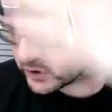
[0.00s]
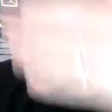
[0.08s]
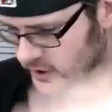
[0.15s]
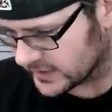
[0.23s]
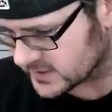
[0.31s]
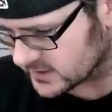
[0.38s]

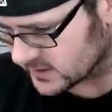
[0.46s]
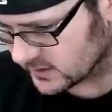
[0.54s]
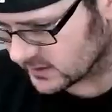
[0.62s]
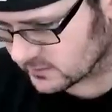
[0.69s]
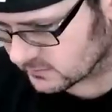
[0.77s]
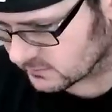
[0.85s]
chance
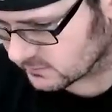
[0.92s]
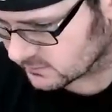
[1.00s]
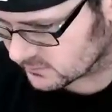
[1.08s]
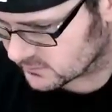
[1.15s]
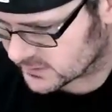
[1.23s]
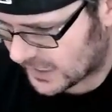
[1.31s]
to
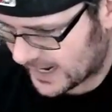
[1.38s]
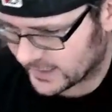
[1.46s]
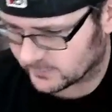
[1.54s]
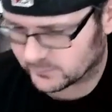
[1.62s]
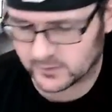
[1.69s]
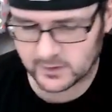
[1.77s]

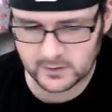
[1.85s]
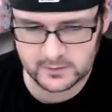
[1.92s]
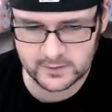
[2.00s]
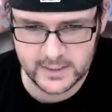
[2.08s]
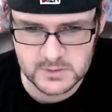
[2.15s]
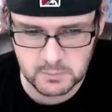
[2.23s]
tie up the
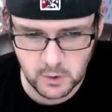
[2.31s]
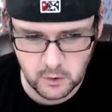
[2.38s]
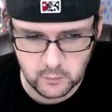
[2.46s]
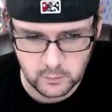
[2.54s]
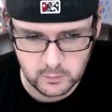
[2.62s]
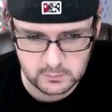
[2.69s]
guess
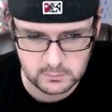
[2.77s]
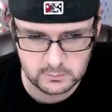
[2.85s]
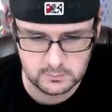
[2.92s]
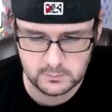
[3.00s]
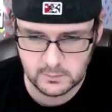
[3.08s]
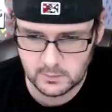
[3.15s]
poo.
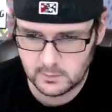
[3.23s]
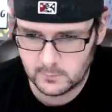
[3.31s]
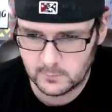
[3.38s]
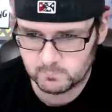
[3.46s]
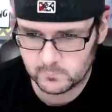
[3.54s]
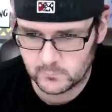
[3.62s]

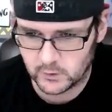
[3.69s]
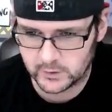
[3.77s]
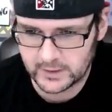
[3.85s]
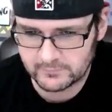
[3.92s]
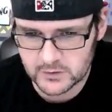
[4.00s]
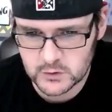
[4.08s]

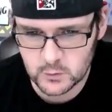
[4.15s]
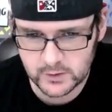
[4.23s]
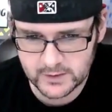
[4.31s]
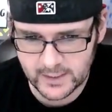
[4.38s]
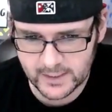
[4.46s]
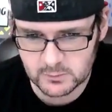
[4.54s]
You're gonna have to
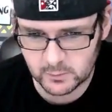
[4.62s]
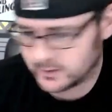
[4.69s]
tune in next